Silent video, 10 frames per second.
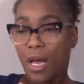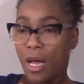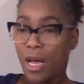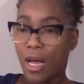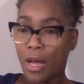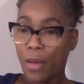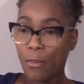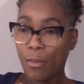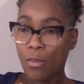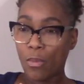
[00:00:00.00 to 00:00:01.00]

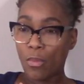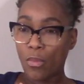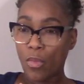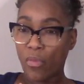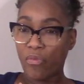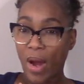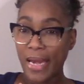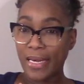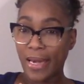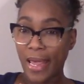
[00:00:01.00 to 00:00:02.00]
Um,
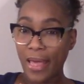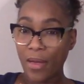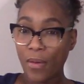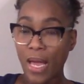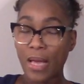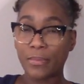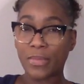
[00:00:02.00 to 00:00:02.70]
right now I'm